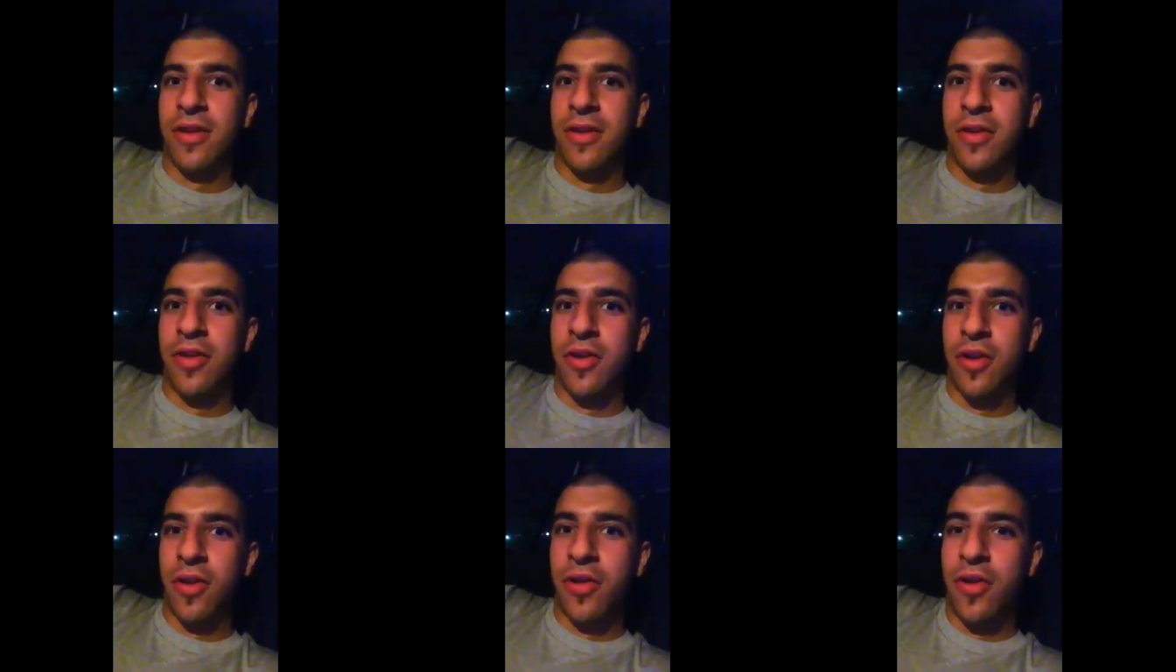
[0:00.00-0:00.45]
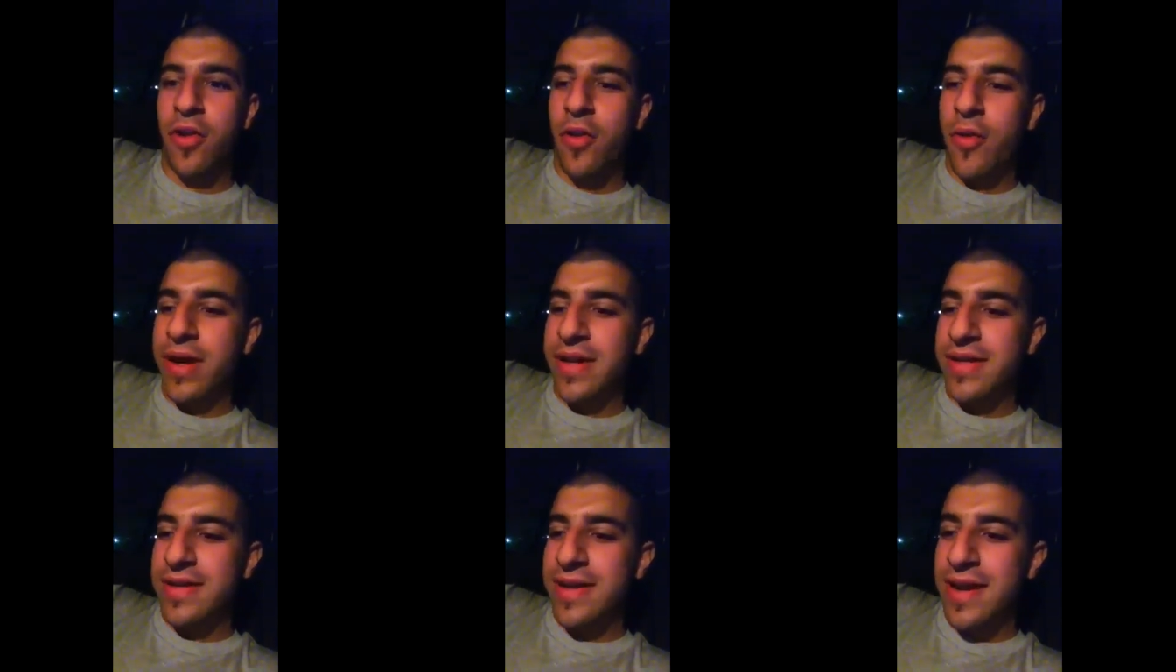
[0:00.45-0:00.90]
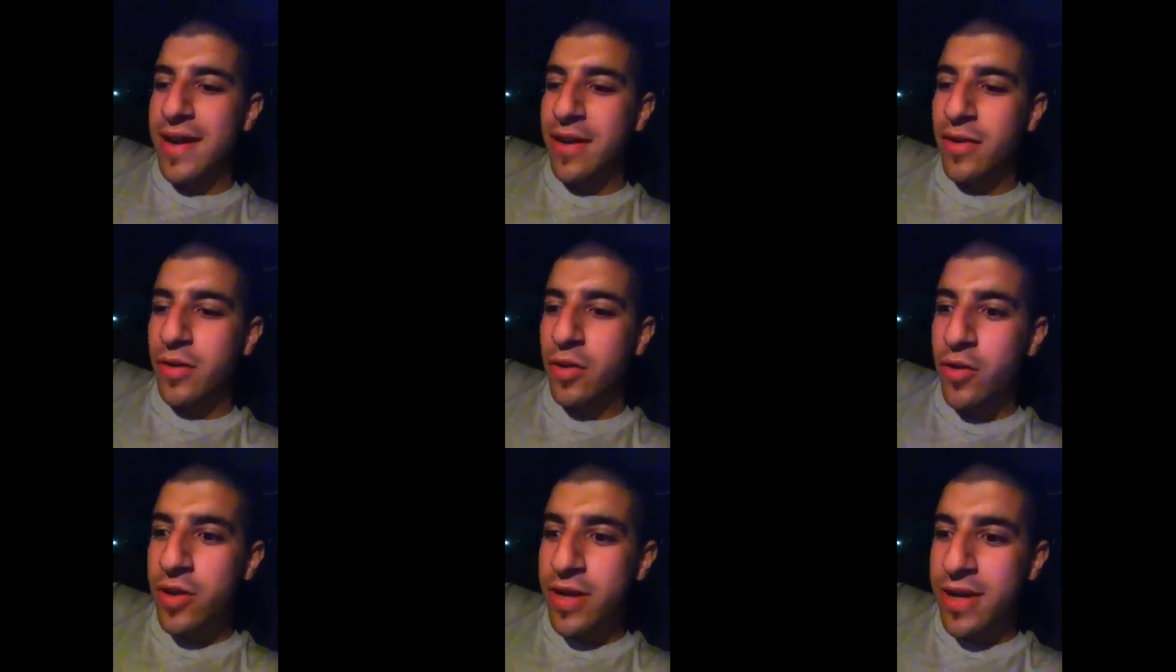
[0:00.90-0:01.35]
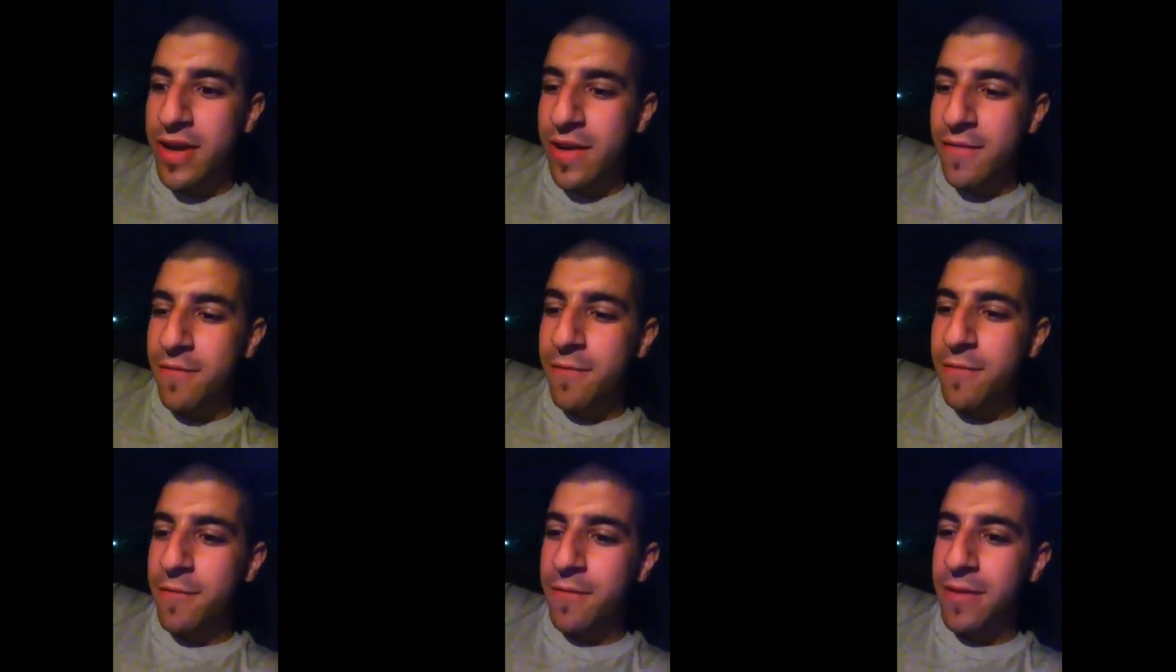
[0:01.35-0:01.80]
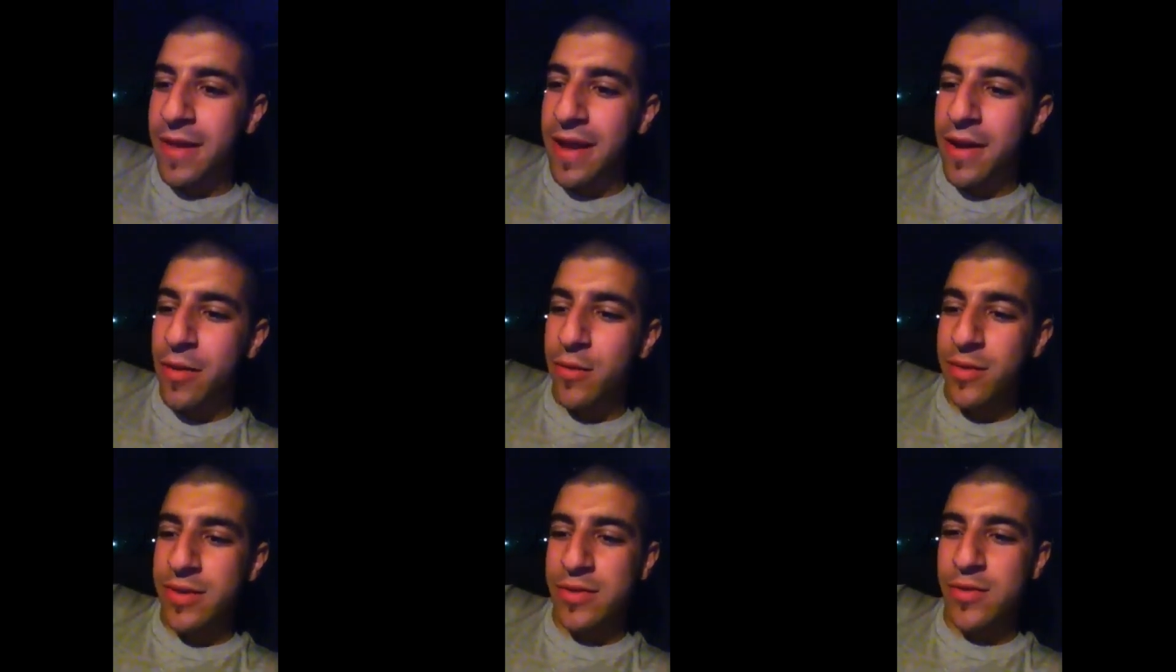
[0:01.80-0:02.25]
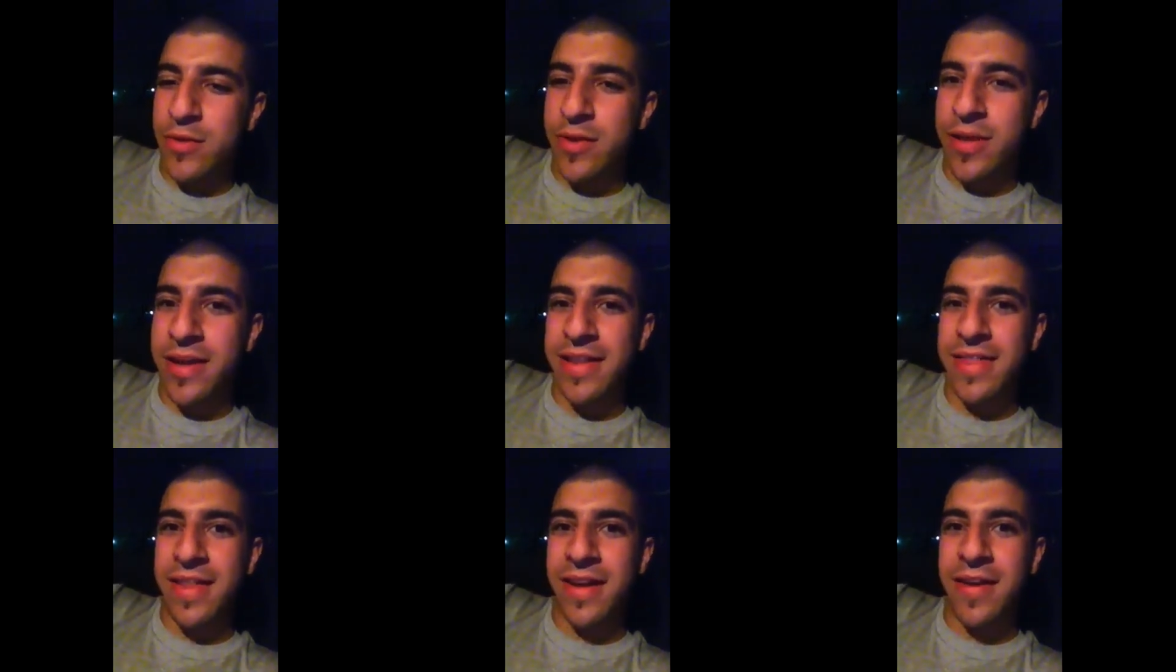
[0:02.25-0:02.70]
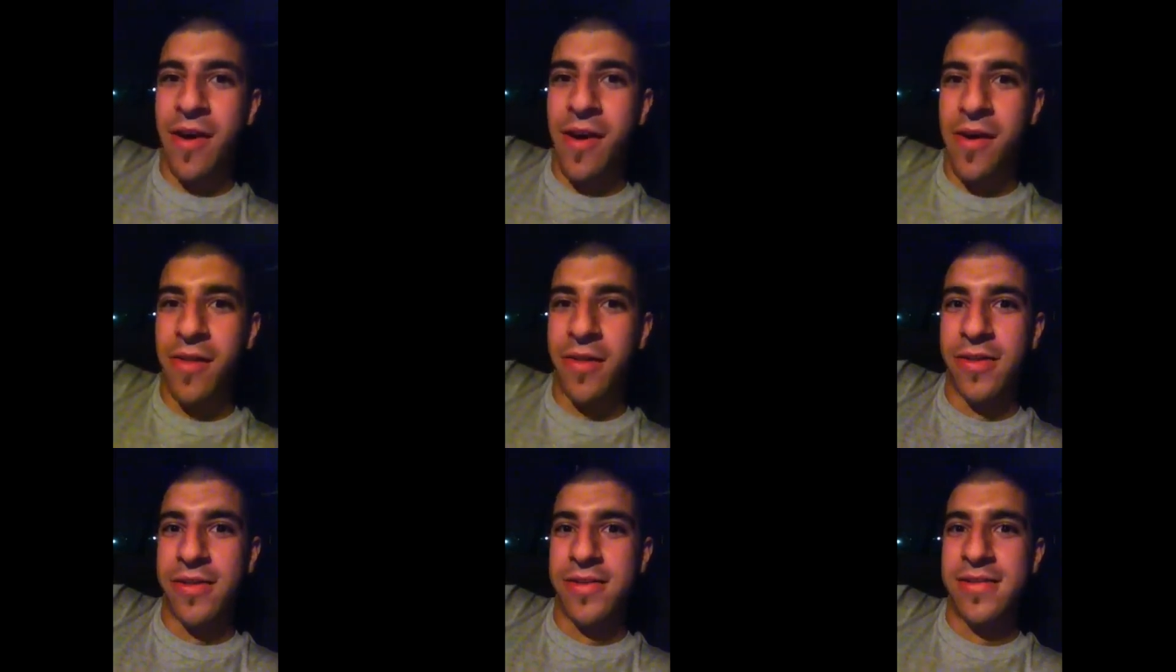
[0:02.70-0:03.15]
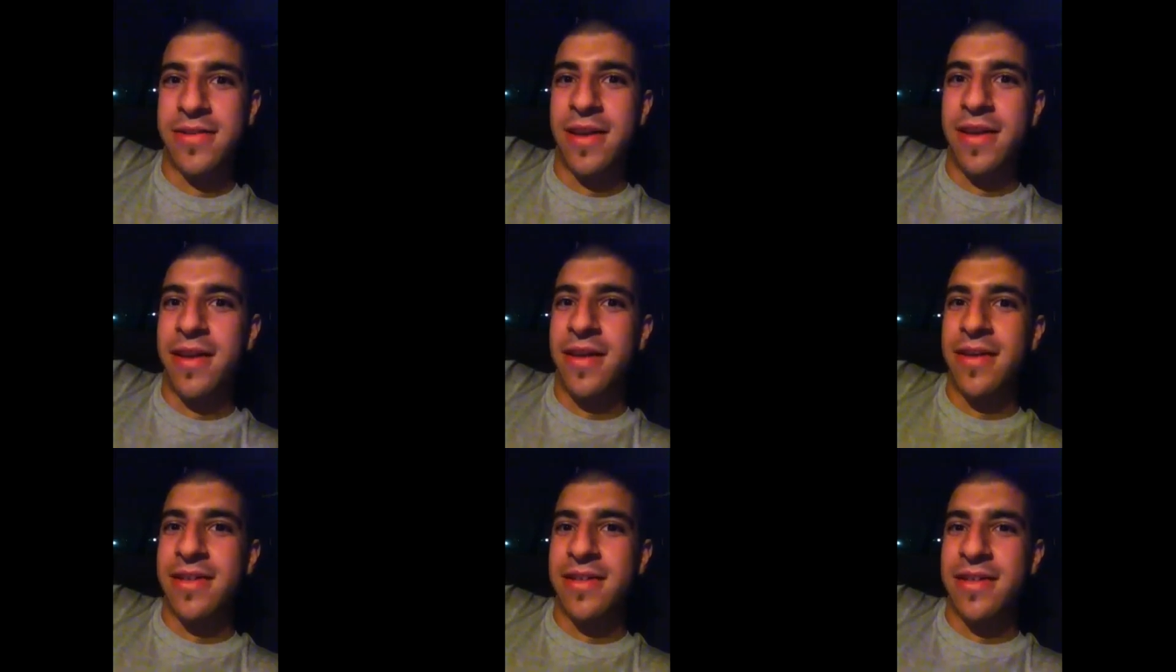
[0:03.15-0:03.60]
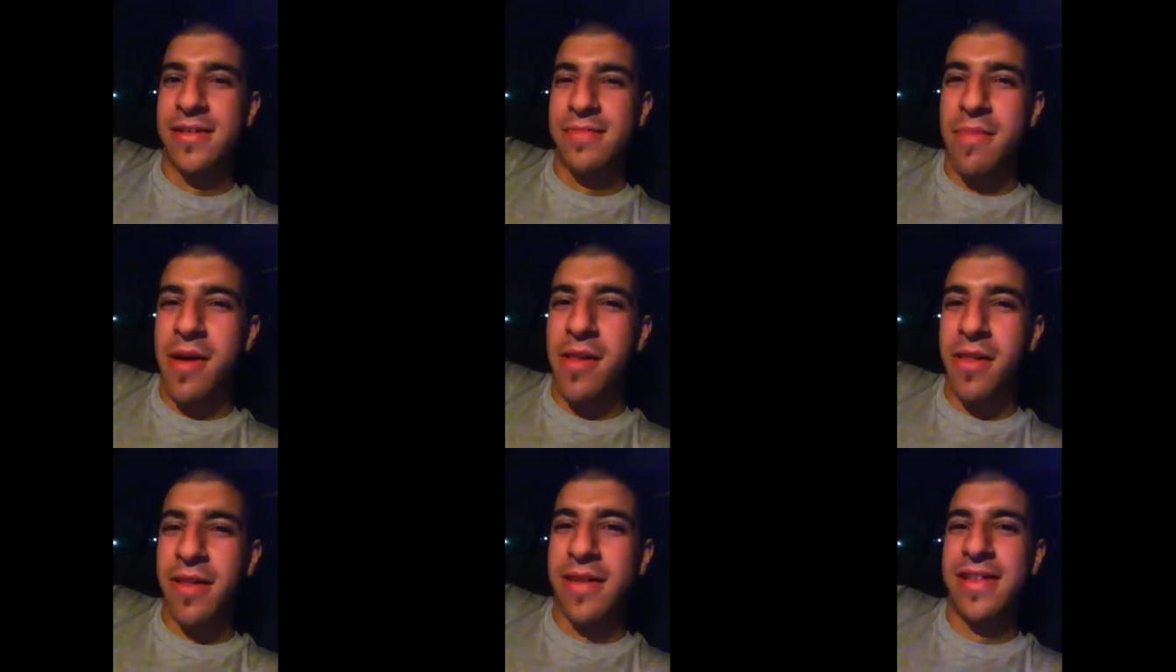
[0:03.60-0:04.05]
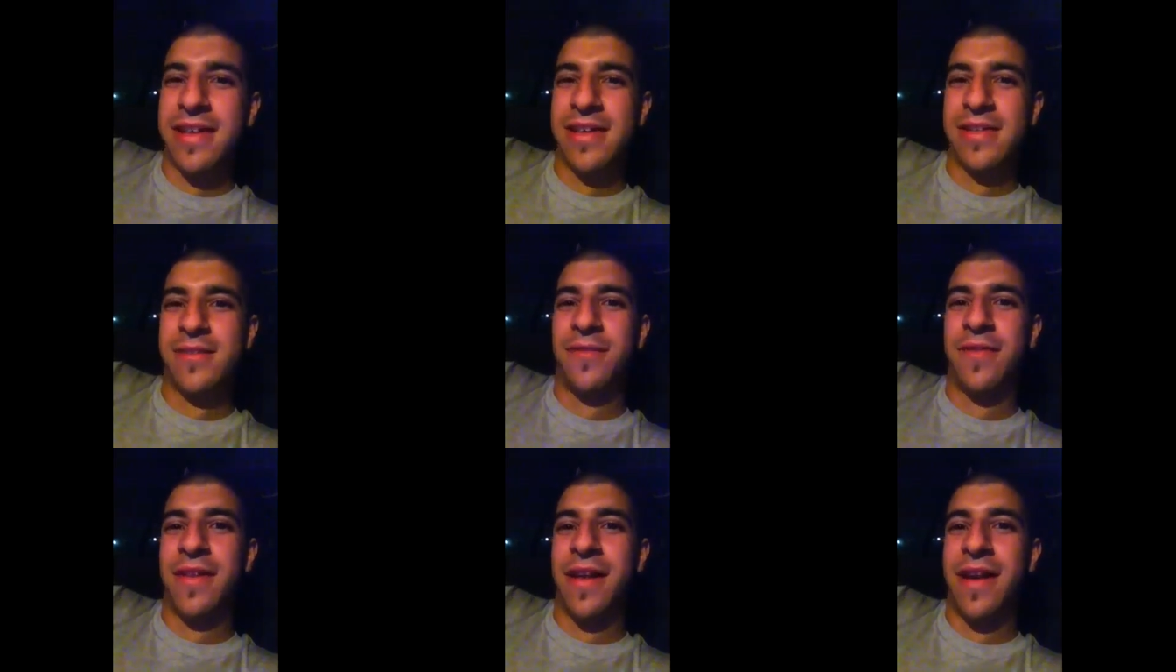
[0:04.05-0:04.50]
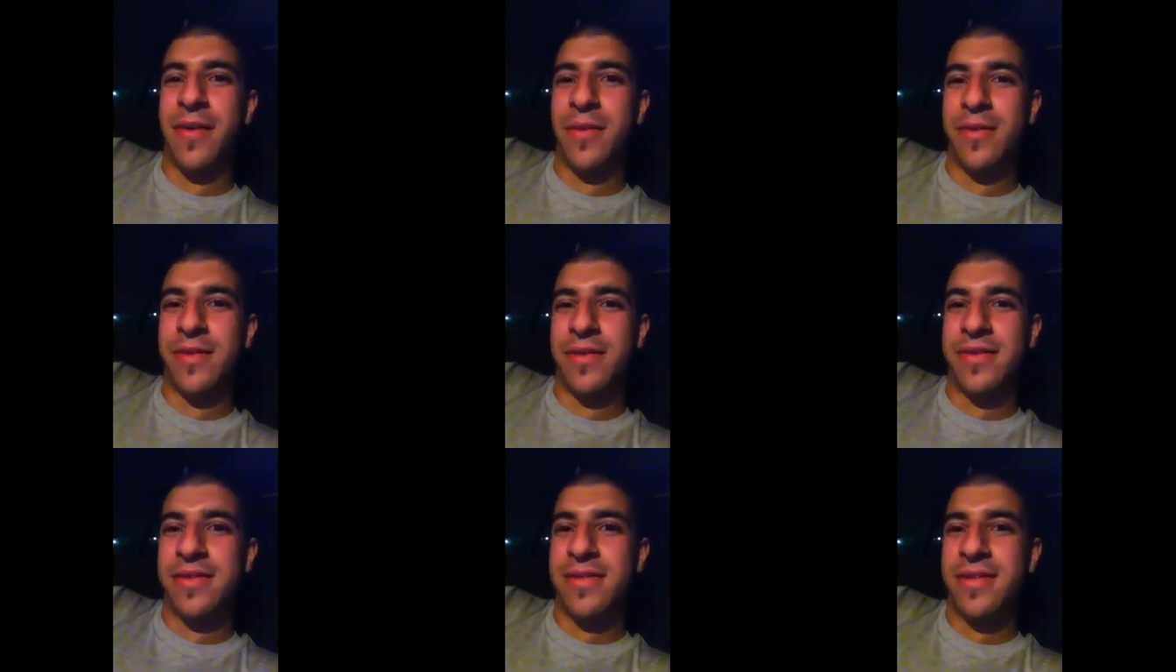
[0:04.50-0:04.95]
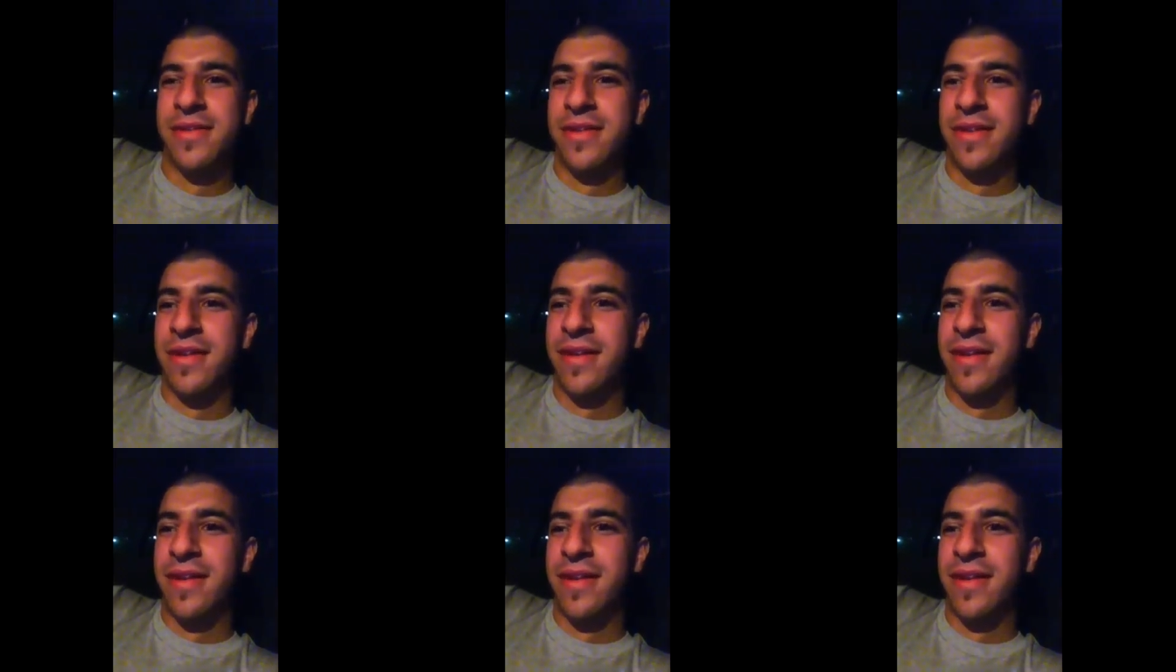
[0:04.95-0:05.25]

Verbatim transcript: you know, going down, looking at flowers, looking at the colours, smelling these flowers.